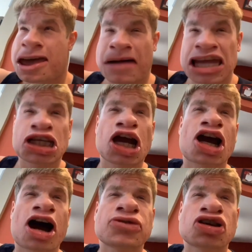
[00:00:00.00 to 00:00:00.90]
My son
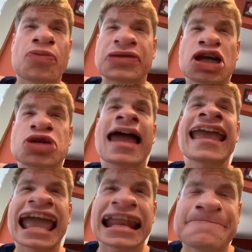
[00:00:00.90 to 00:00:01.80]
comes home, tells me I
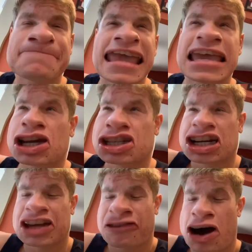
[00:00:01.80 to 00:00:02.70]
can't eat bacon because I'm
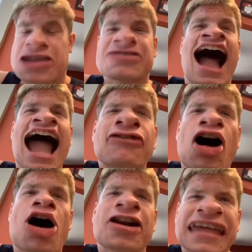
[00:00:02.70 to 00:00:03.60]
gonna fucking die of a
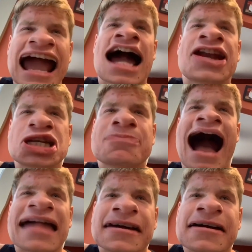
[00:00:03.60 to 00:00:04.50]
heart attack on the
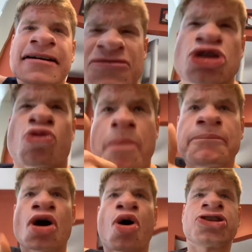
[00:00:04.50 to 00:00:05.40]
spot. So up
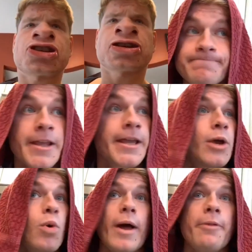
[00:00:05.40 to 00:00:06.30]
yours.
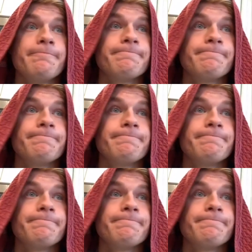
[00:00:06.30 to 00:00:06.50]
Well.